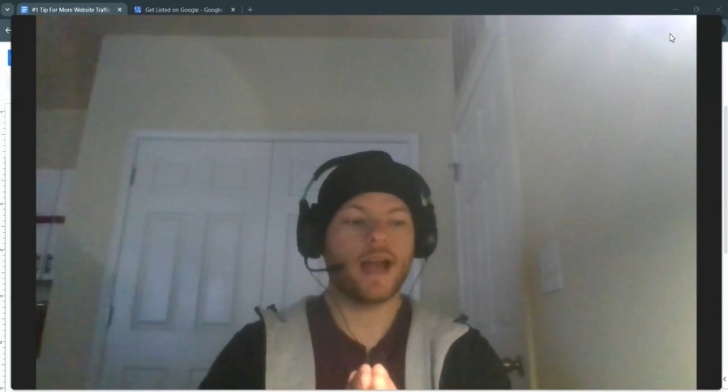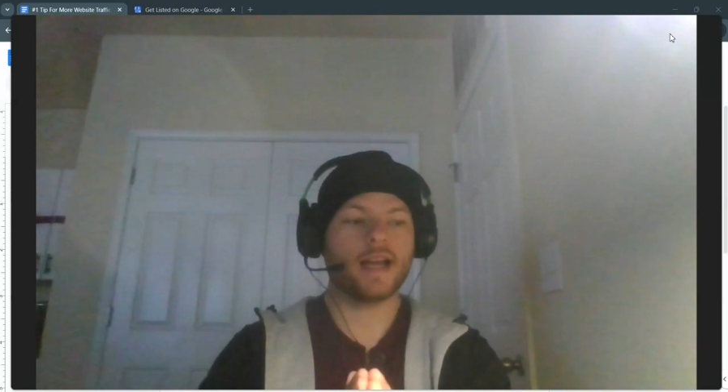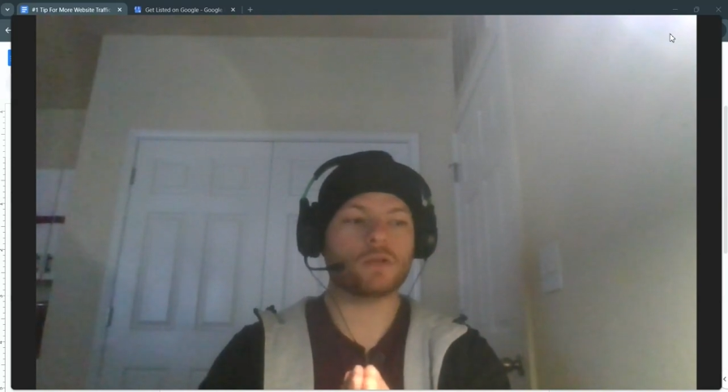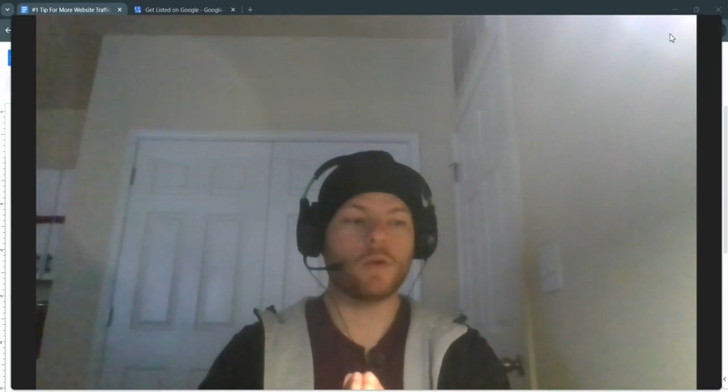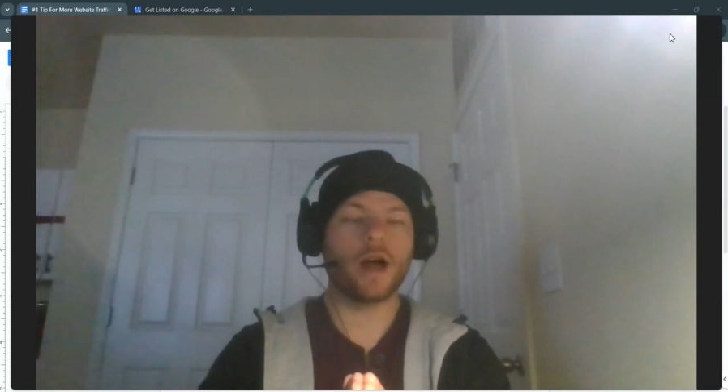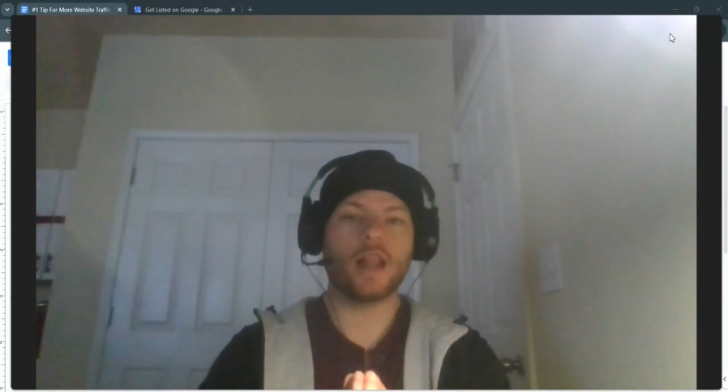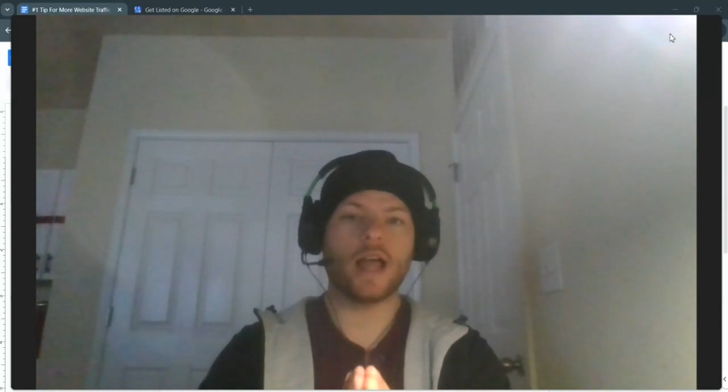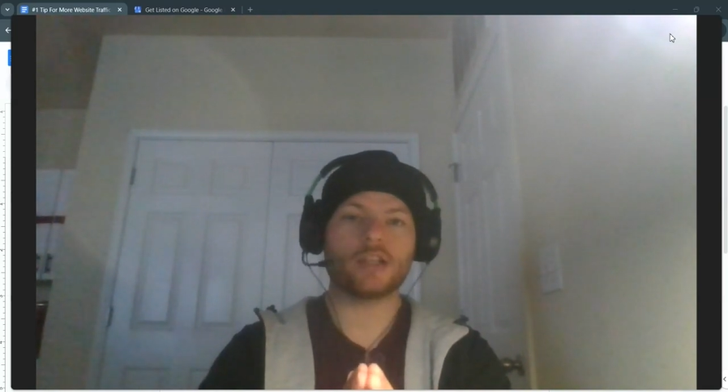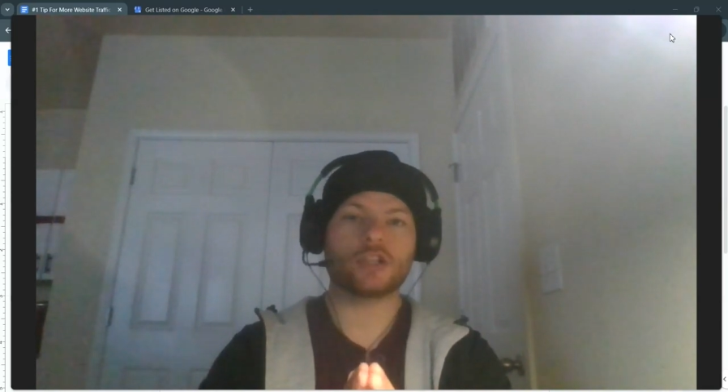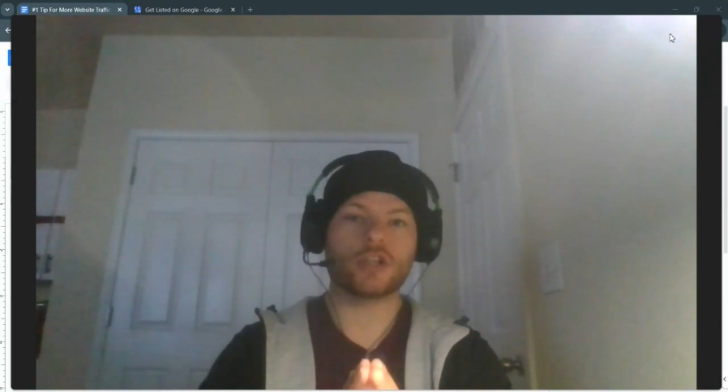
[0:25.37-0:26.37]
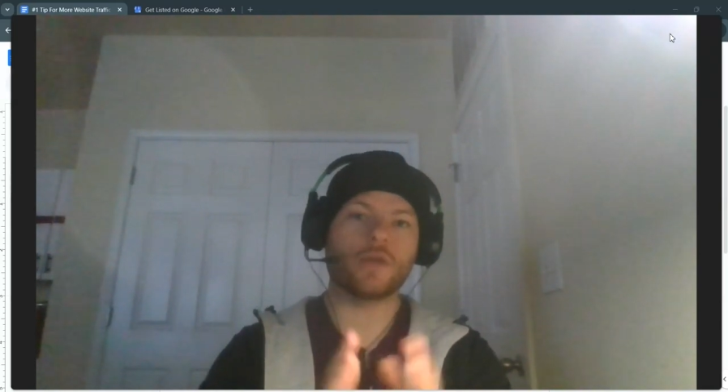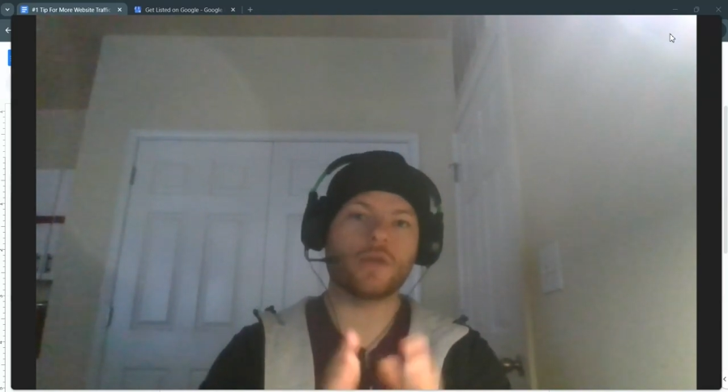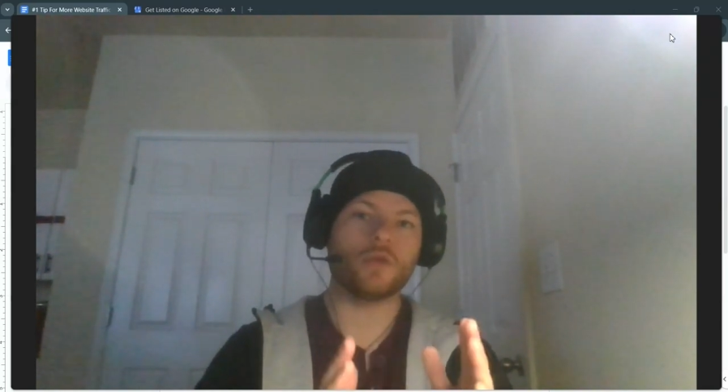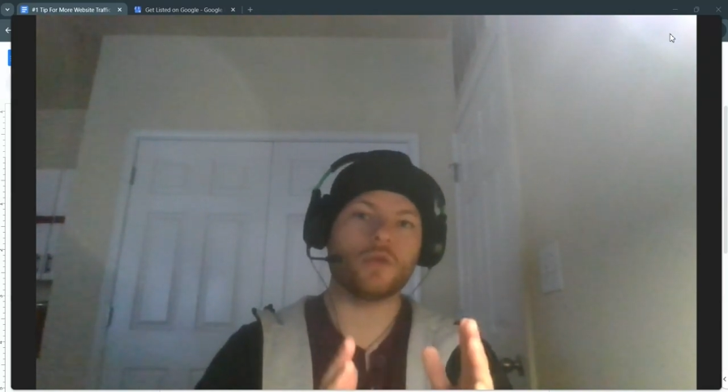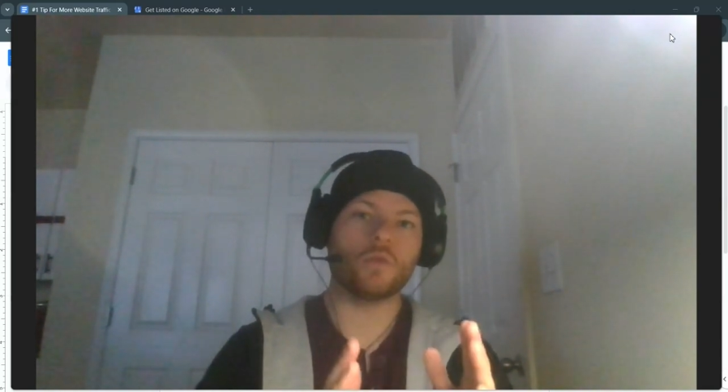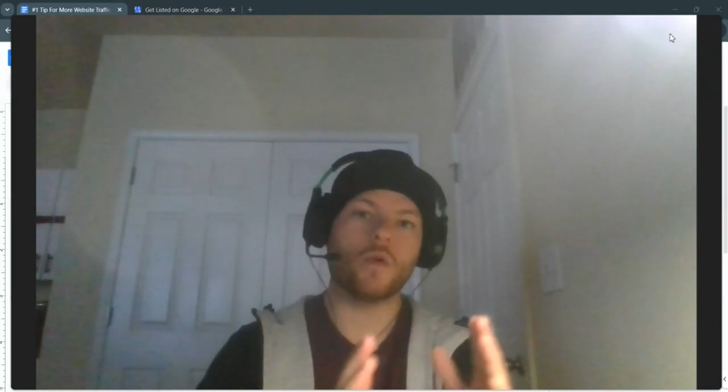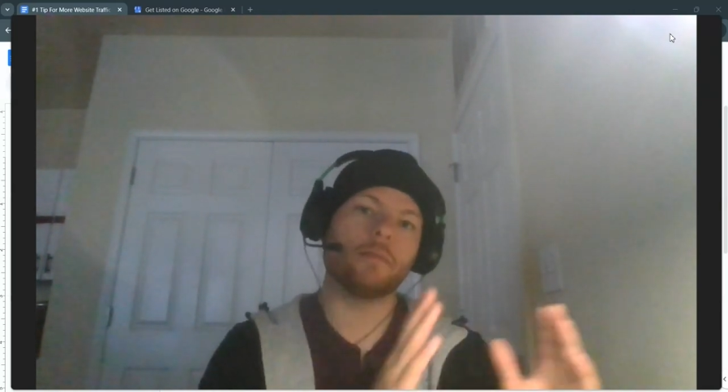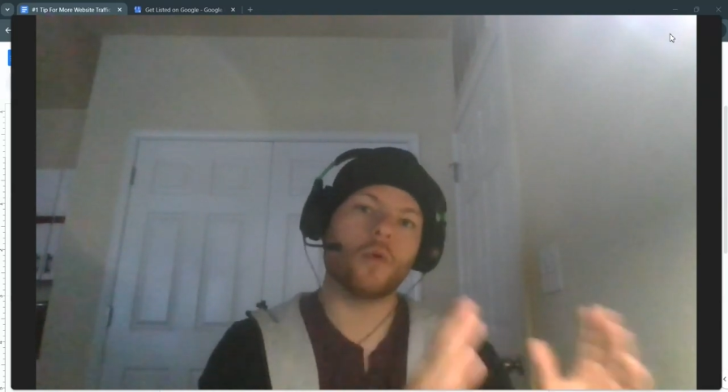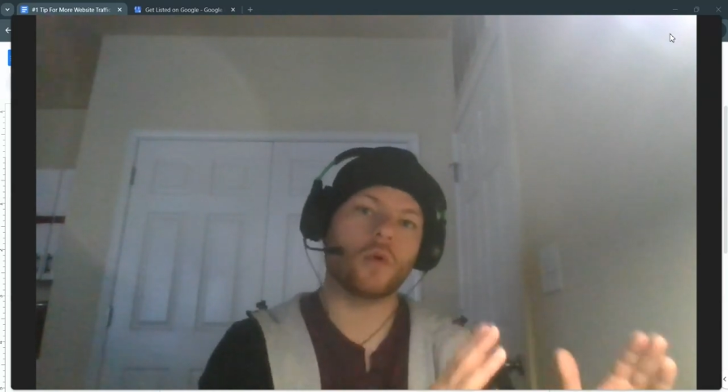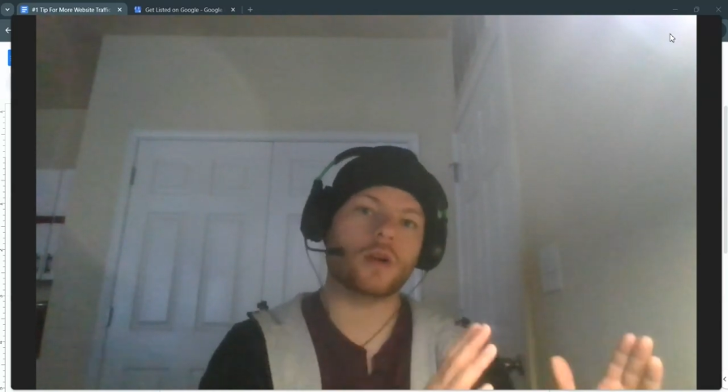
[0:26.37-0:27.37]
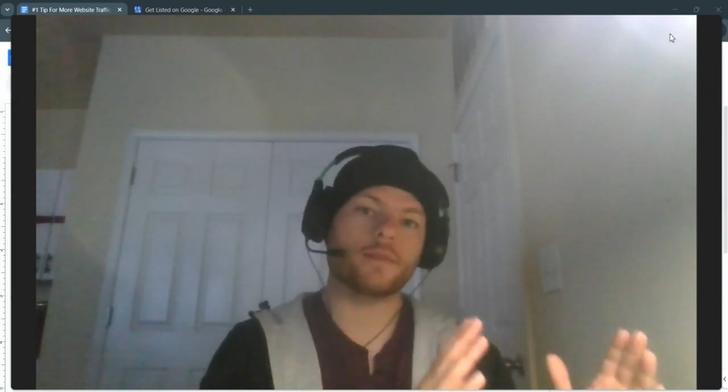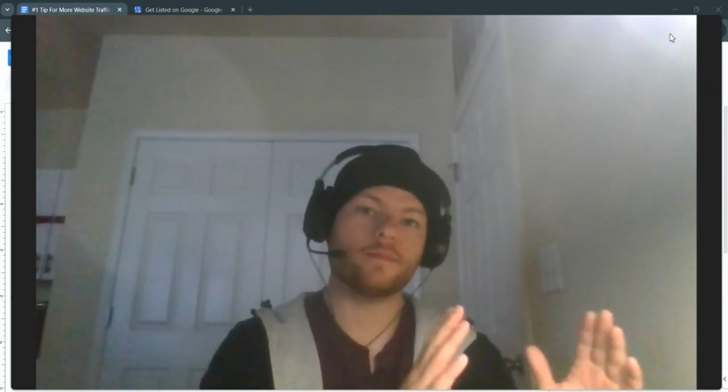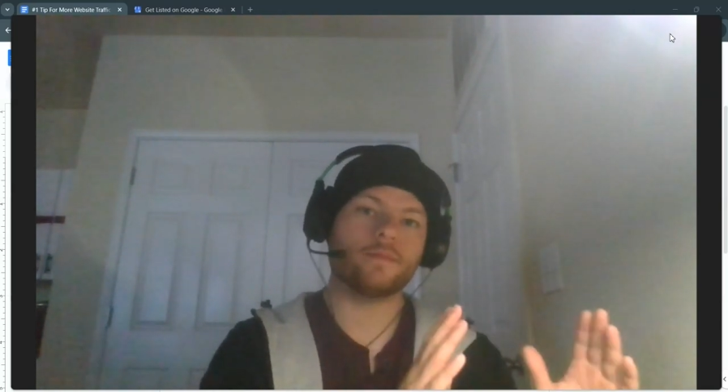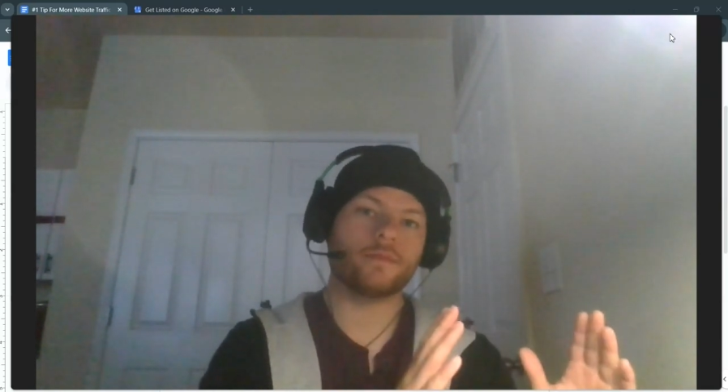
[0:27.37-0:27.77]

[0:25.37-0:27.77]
as well as showing you one more